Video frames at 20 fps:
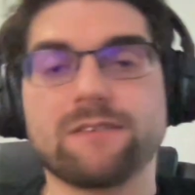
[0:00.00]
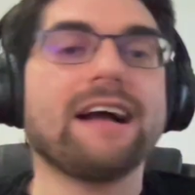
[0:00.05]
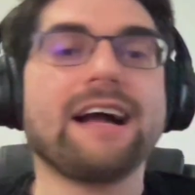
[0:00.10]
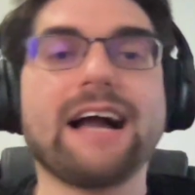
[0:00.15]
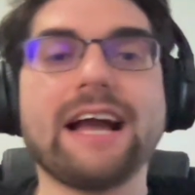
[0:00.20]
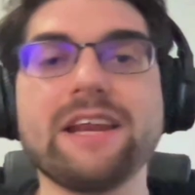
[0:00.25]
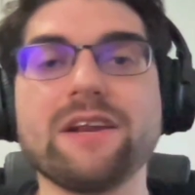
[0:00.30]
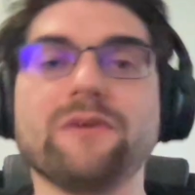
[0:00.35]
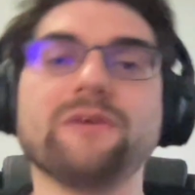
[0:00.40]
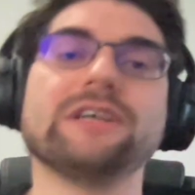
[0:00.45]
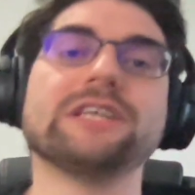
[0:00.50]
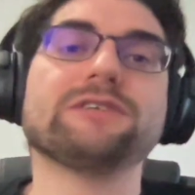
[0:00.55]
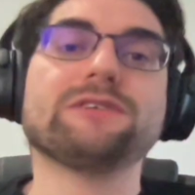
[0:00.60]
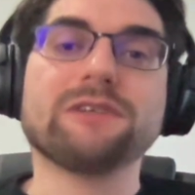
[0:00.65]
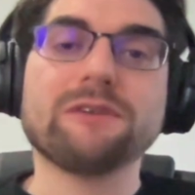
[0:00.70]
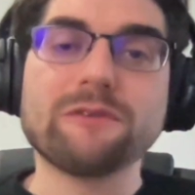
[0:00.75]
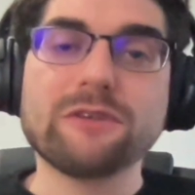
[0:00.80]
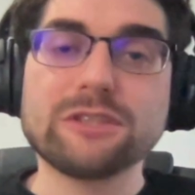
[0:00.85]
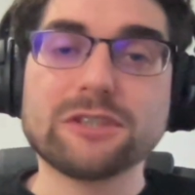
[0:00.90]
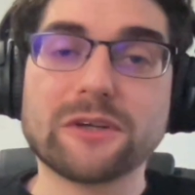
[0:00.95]
I know it's one
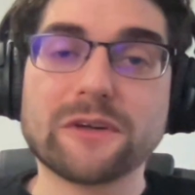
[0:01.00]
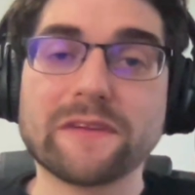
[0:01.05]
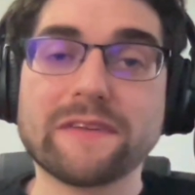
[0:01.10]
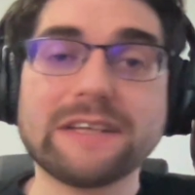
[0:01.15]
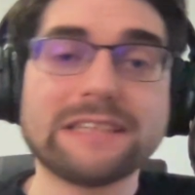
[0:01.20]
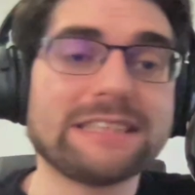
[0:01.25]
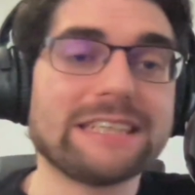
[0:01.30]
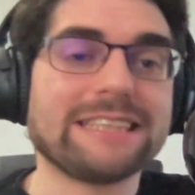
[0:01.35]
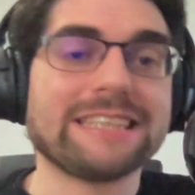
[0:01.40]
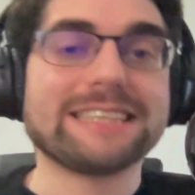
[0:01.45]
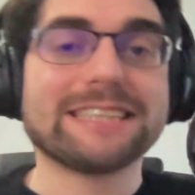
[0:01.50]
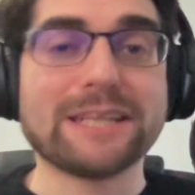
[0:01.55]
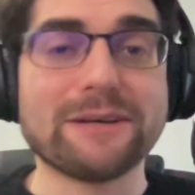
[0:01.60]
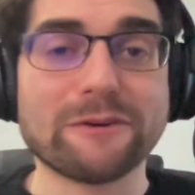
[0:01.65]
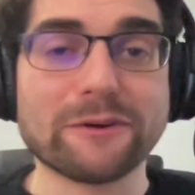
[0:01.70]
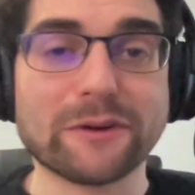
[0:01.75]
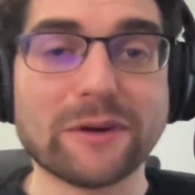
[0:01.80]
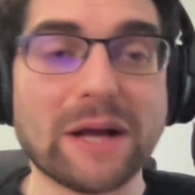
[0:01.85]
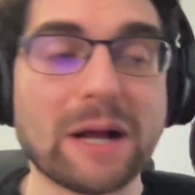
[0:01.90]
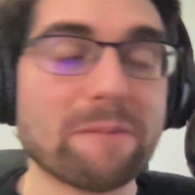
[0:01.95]
of these other things that it's never
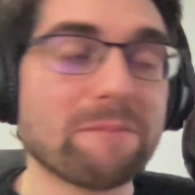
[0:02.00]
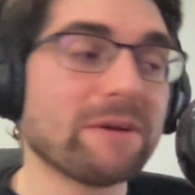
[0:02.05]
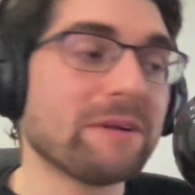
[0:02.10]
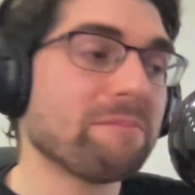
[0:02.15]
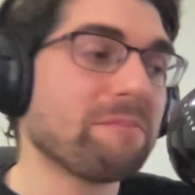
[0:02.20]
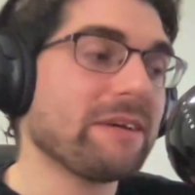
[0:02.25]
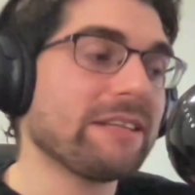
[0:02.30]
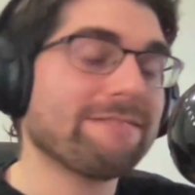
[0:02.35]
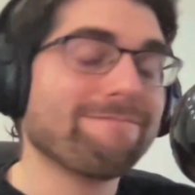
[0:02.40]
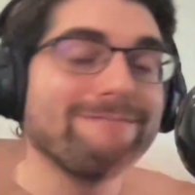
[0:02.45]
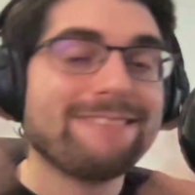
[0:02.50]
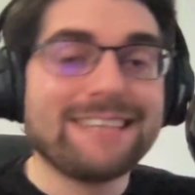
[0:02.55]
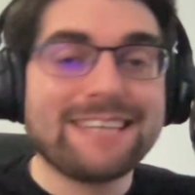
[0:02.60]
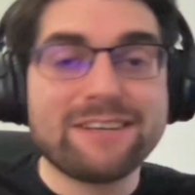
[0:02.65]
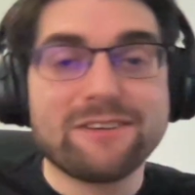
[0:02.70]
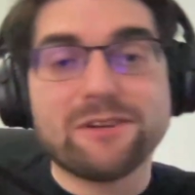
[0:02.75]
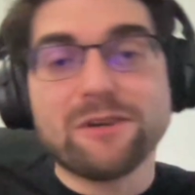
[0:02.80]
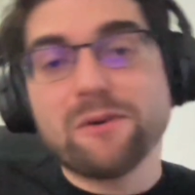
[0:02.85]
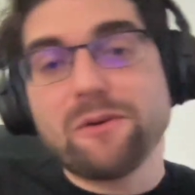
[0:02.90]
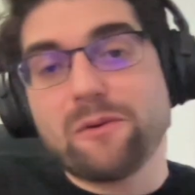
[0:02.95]
going to happen, but
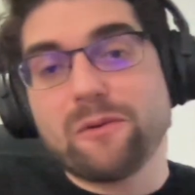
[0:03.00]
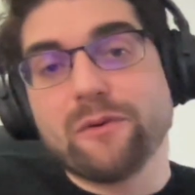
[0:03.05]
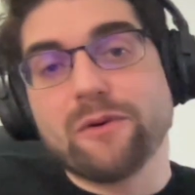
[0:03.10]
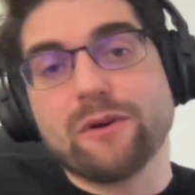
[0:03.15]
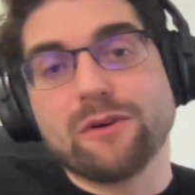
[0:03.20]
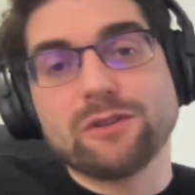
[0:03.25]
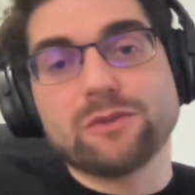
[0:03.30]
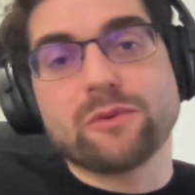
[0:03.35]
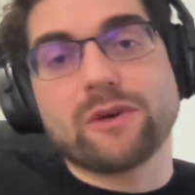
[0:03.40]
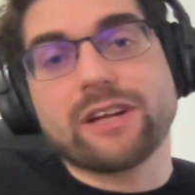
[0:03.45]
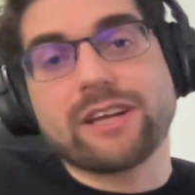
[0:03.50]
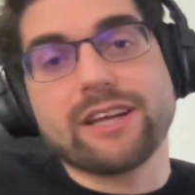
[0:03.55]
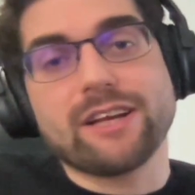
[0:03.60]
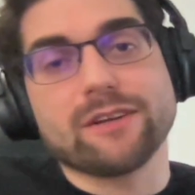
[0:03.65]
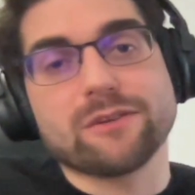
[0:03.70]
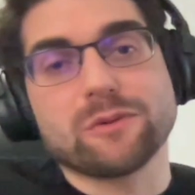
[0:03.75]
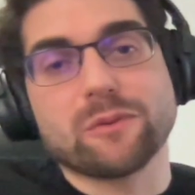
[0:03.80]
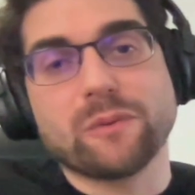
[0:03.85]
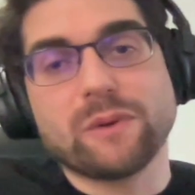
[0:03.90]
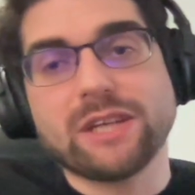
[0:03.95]
who knows? We're here
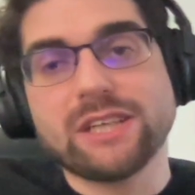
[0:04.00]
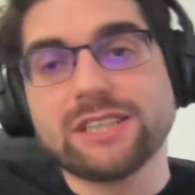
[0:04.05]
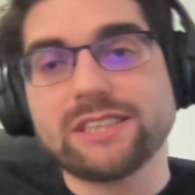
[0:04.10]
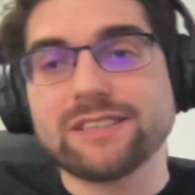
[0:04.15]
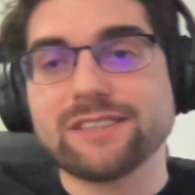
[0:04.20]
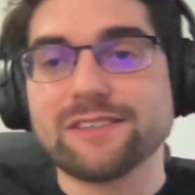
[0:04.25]
to wish.